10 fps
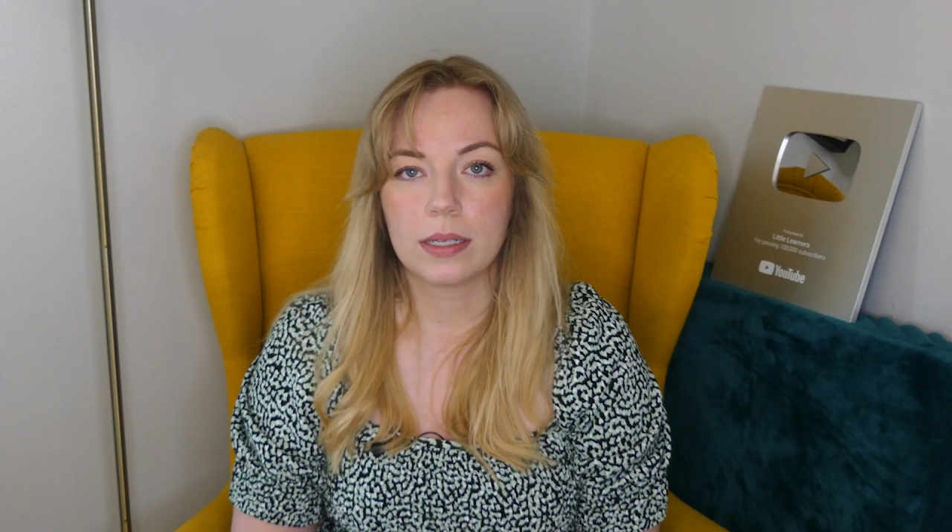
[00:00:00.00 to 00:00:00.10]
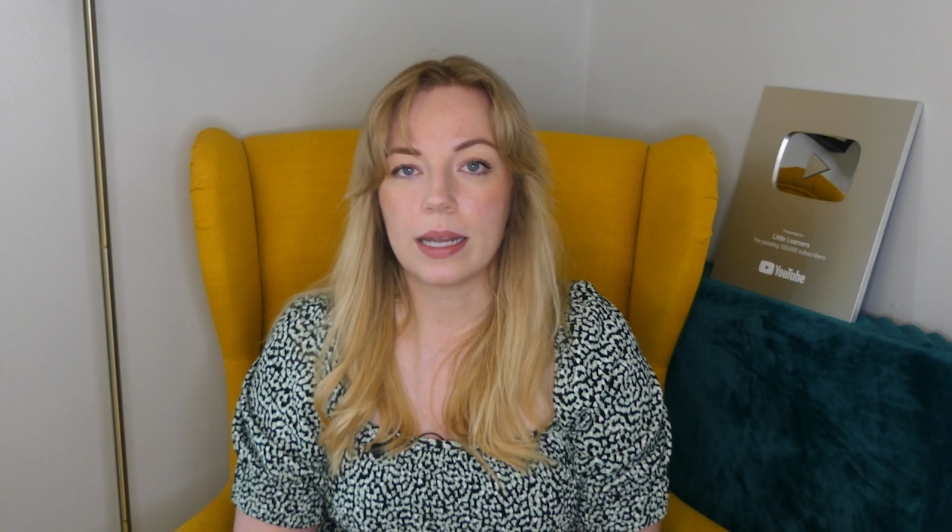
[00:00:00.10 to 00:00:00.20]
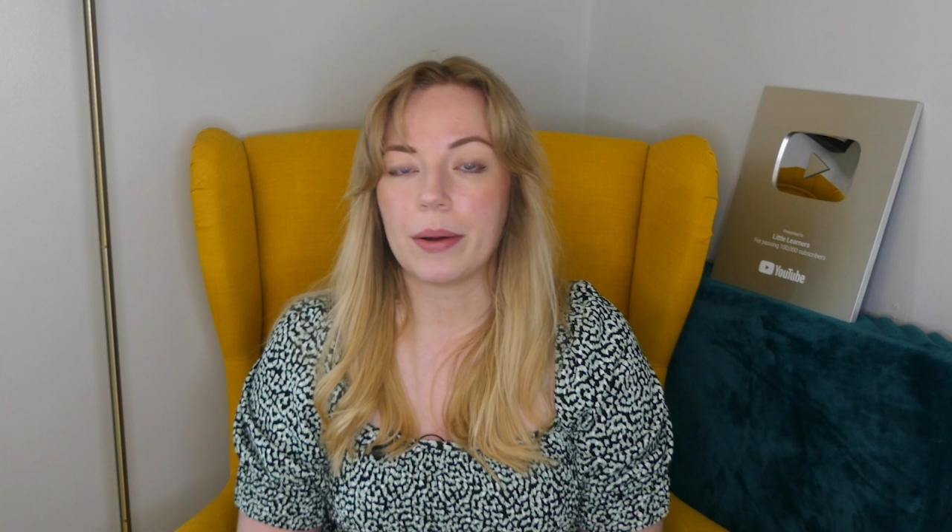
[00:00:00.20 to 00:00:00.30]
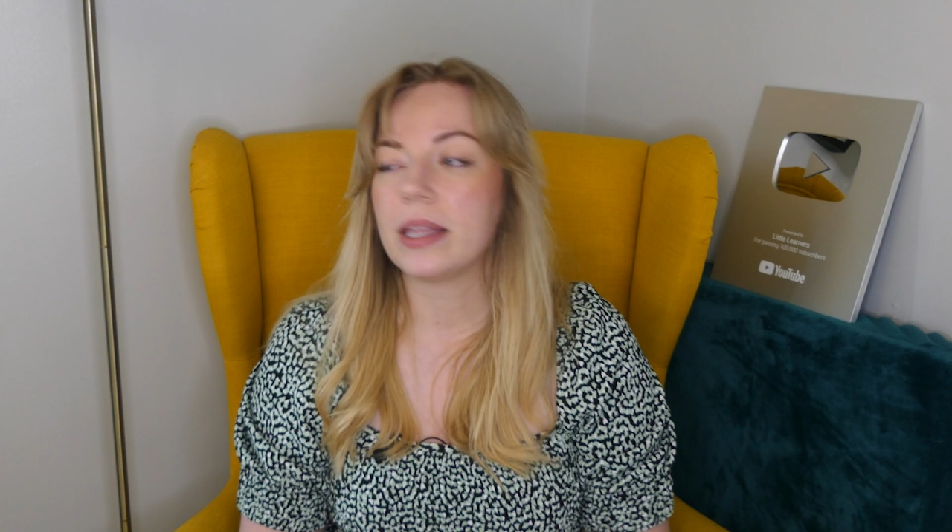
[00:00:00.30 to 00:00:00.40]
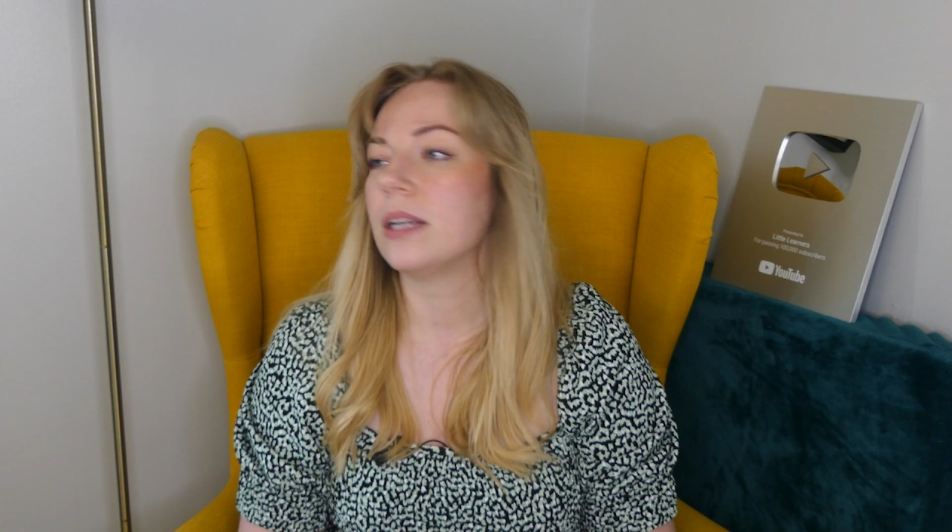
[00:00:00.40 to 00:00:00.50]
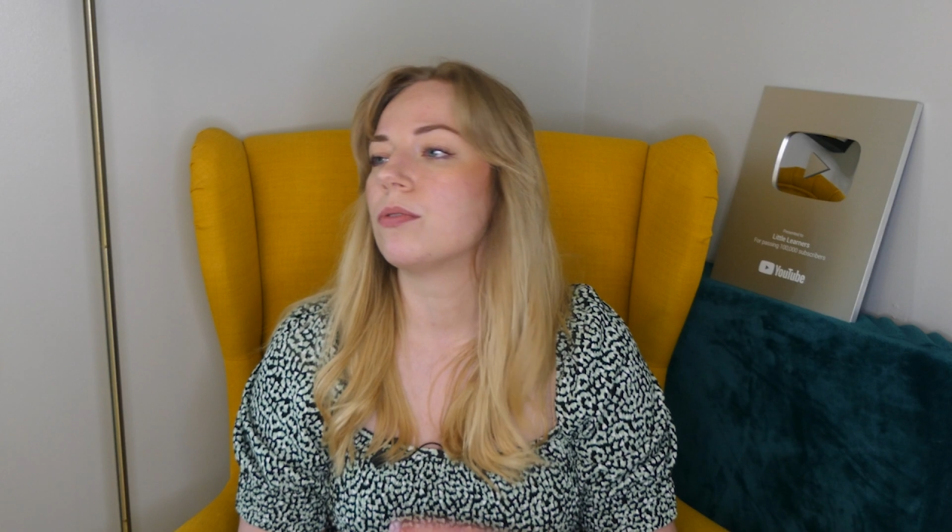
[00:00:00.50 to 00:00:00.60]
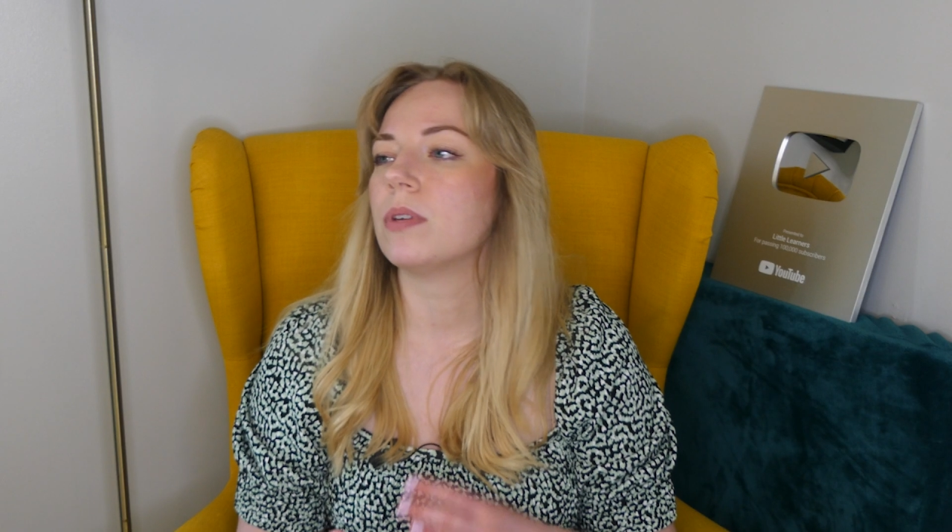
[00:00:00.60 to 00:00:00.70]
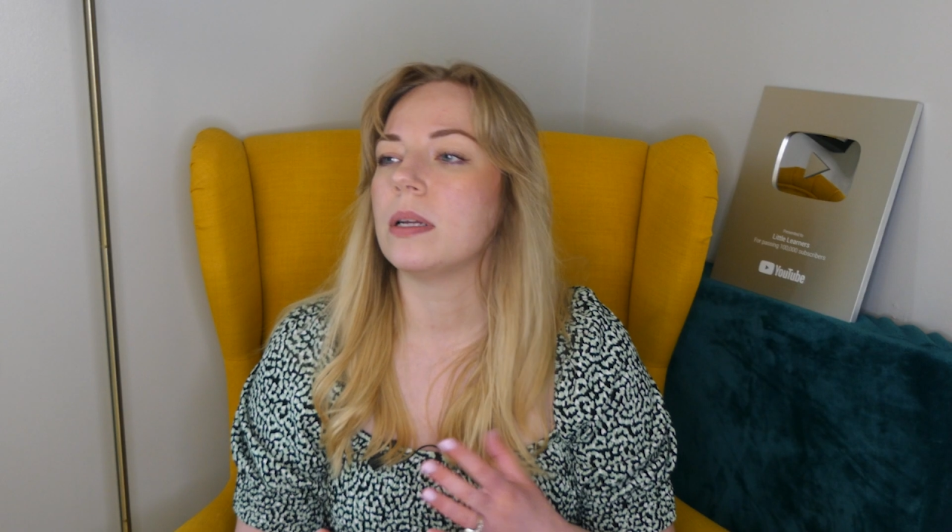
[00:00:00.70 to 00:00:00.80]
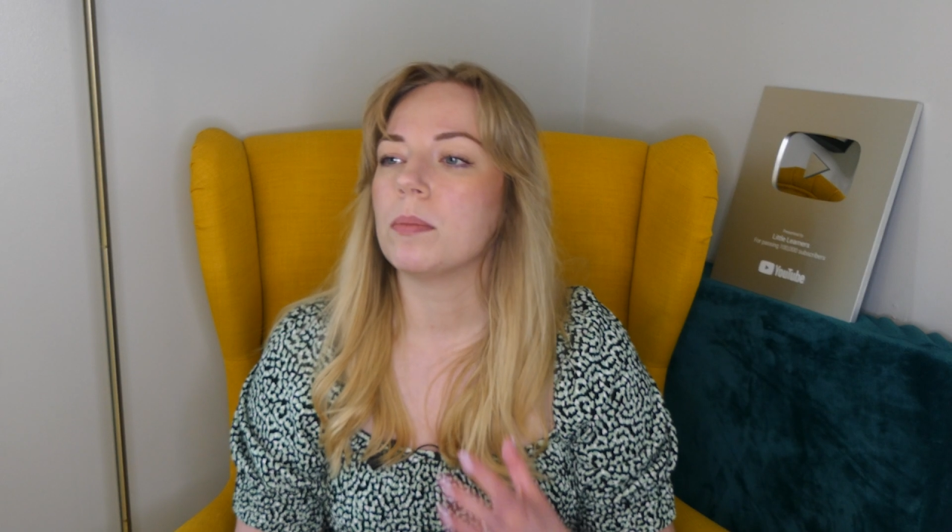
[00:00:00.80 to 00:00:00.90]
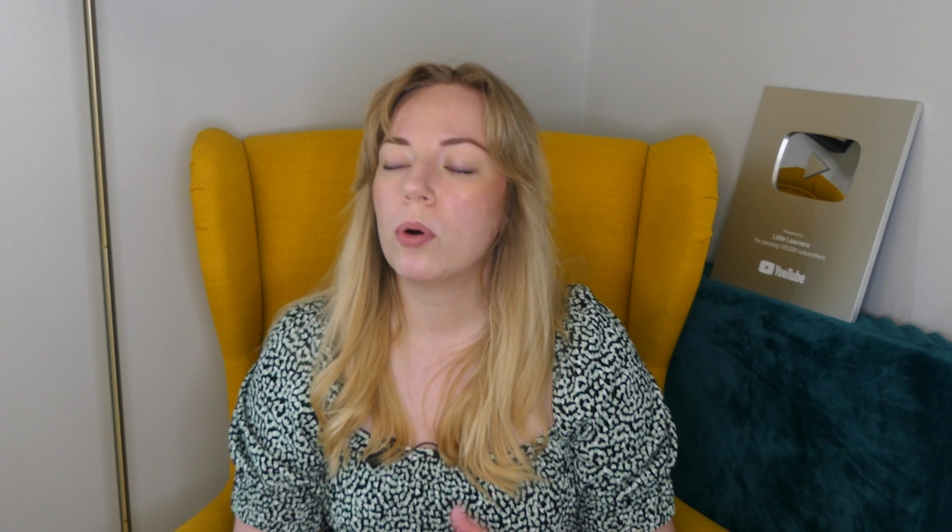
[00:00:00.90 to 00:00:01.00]
Now, I think it's
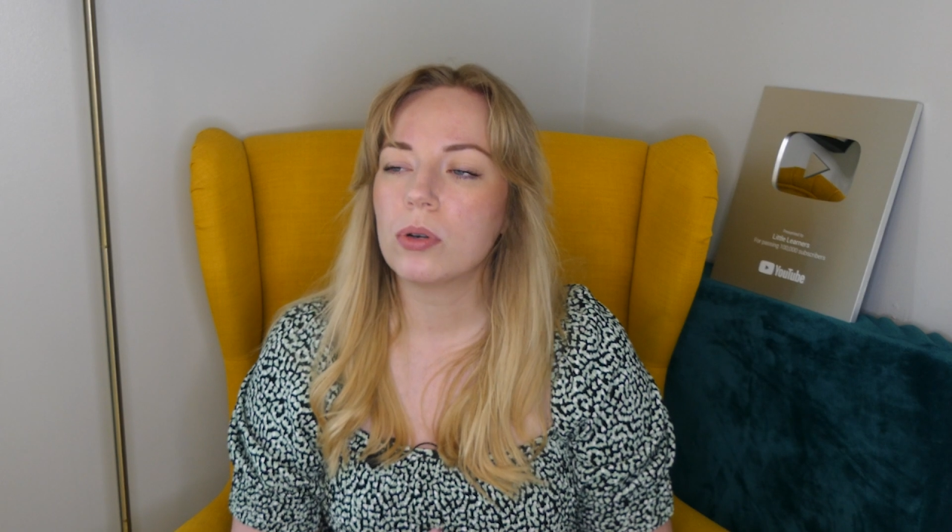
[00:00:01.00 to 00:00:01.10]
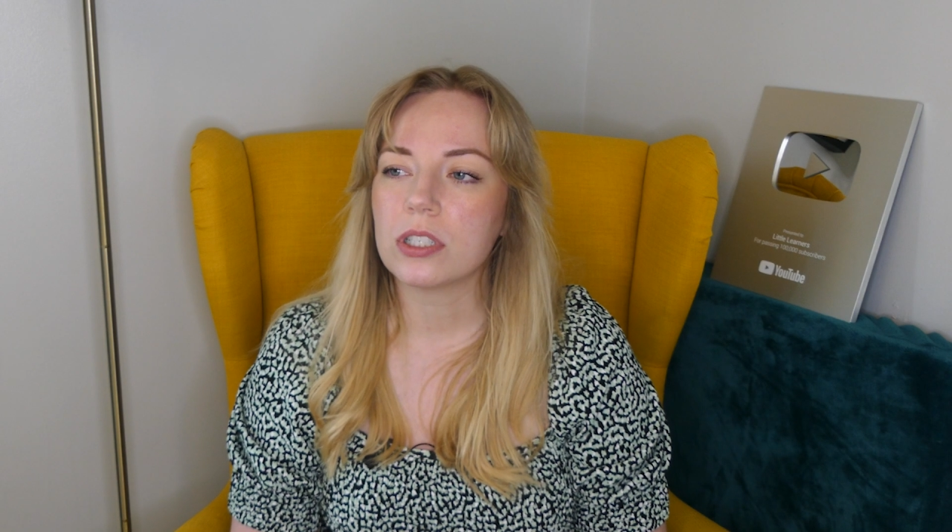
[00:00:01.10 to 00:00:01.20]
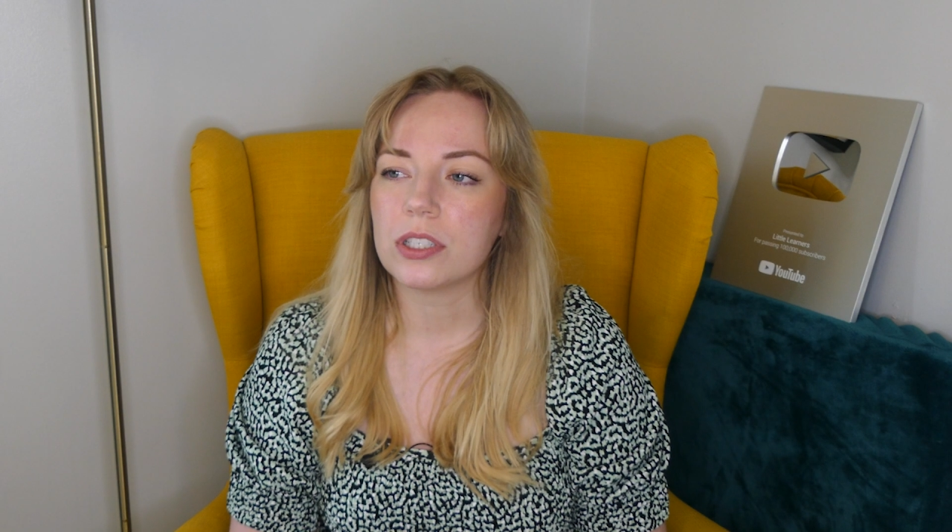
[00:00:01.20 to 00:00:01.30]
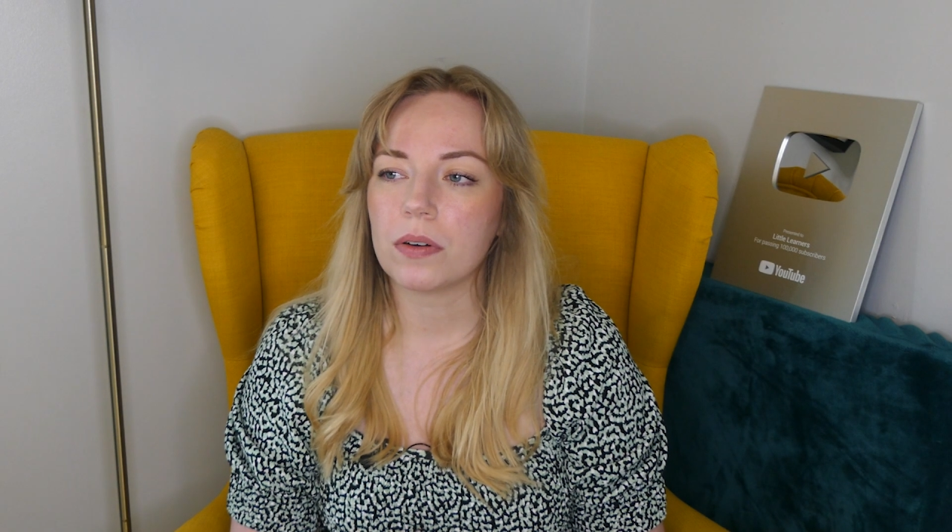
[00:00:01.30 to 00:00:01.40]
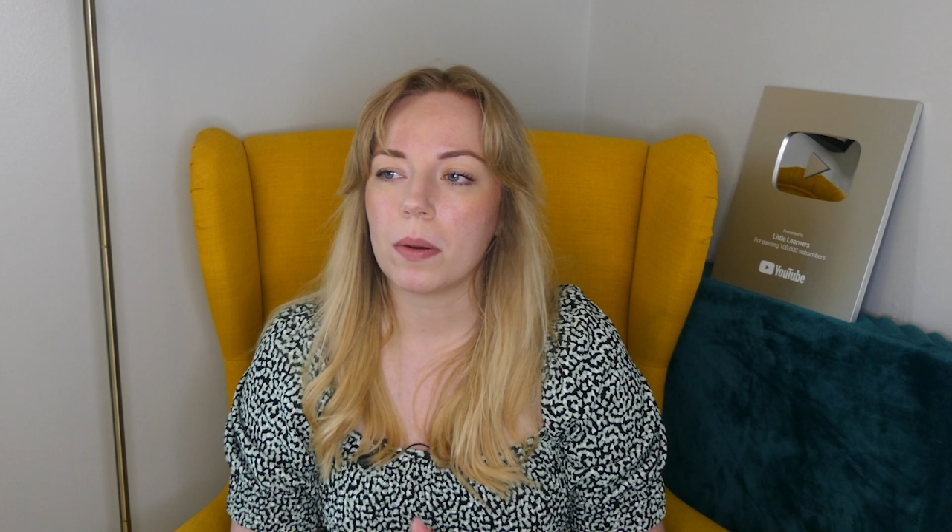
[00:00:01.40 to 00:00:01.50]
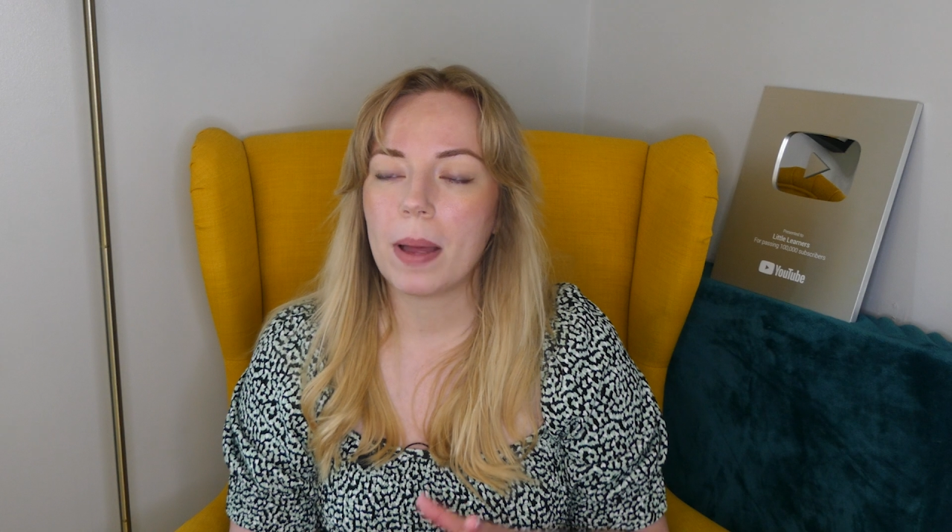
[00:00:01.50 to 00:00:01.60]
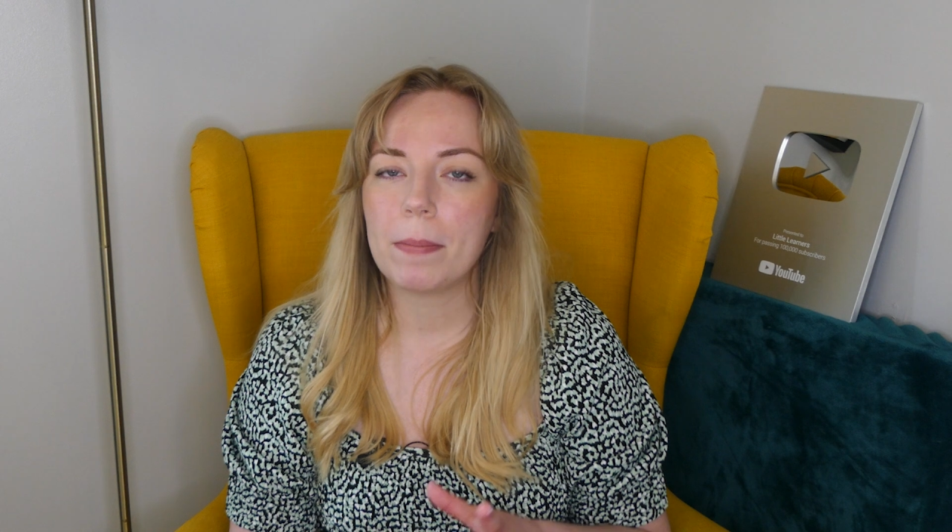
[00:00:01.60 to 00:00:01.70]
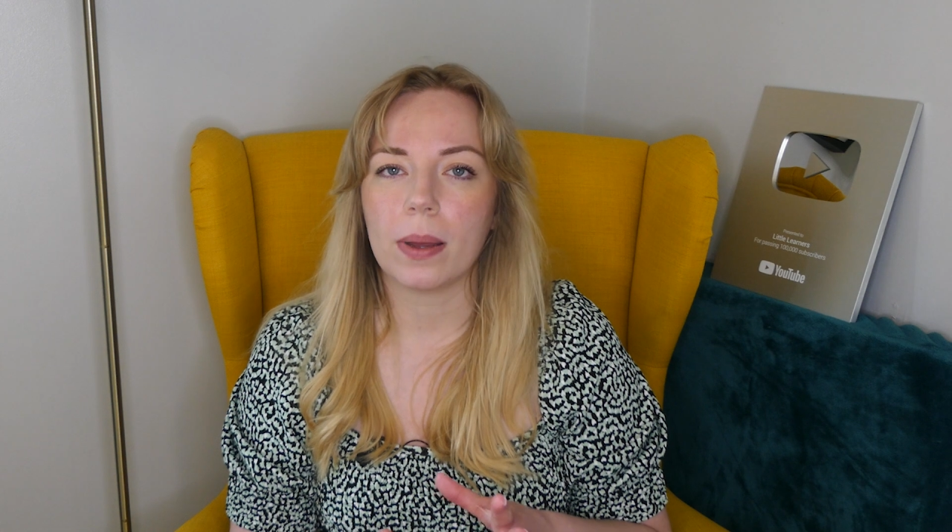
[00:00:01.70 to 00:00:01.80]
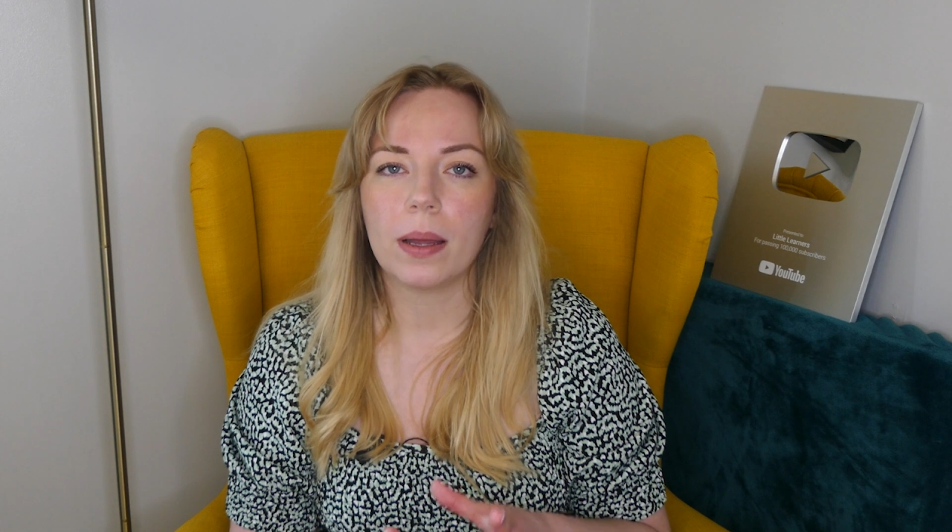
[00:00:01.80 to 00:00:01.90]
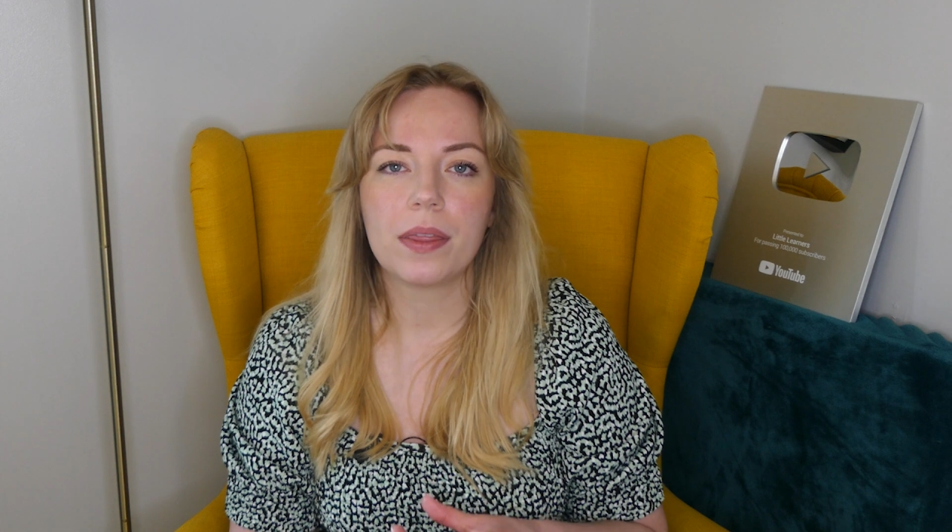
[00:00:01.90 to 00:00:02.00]
really important to remember